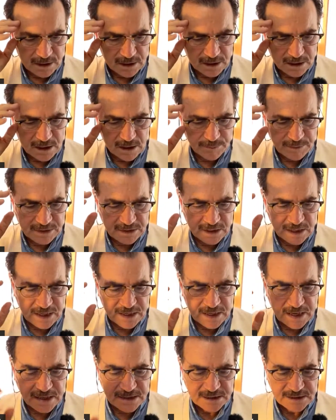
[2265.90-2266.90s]
coming at
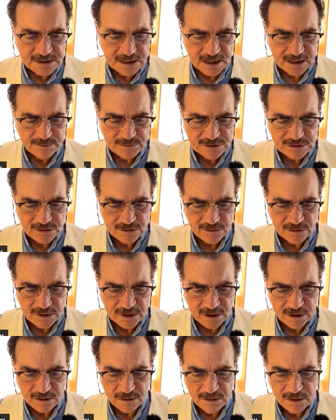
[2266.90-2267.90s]
any time soon
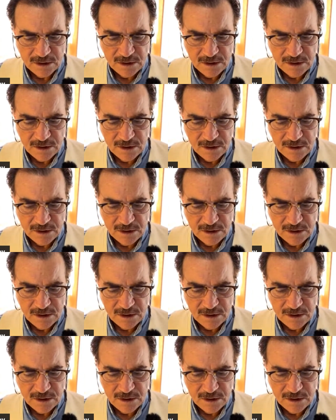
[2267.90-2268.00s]
there,